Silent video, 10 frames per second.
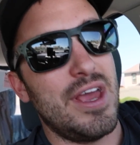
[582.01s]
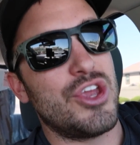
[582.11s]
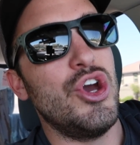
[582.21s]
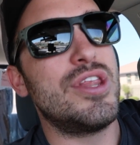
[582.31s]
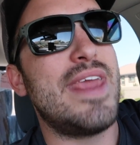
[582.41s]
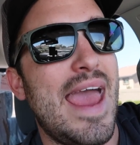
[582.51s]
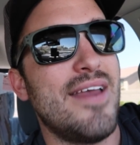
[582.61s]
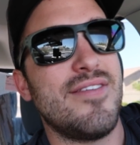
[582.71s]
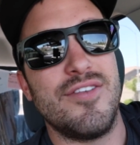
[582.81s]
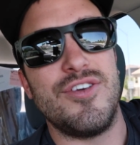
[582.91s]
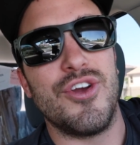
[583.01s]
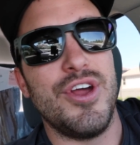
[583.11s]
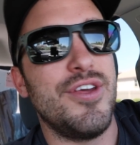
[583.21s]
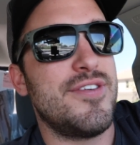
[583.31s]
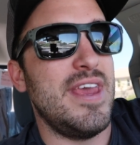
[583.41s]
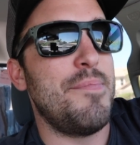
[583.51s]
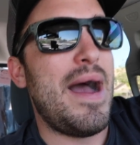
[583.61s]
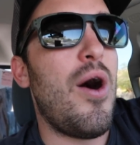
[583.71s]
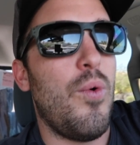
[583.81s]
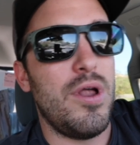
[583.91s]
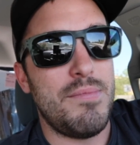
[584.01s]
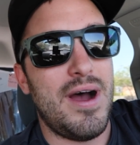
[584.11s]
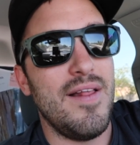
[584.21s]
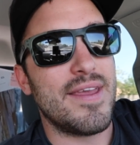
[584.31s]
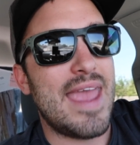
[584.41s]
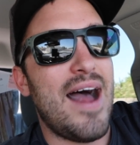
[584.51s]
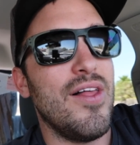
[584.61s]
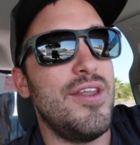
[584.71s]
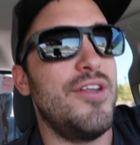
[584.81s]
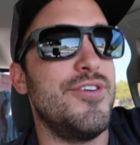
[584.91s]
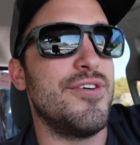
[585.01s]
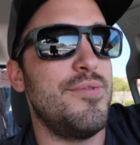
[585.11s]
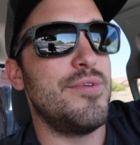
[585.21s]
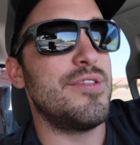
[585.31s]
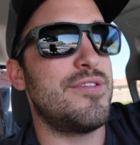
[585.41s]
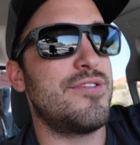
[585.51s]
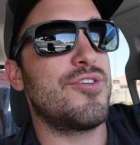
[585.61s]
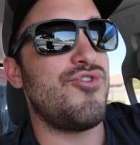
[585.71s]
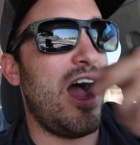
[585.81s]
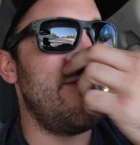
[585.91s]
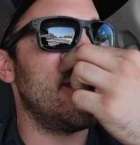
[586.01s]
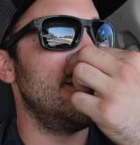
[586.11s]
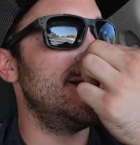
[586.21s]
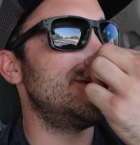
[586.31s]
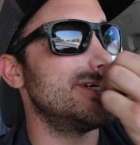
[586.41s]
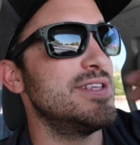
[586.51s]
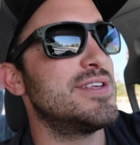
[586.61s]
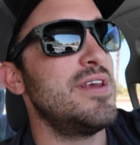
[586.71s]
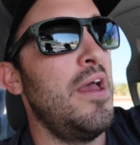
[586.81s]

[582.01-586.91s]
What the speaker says: good guess is you're gonna see about 1 mile a gallon under driving conditions.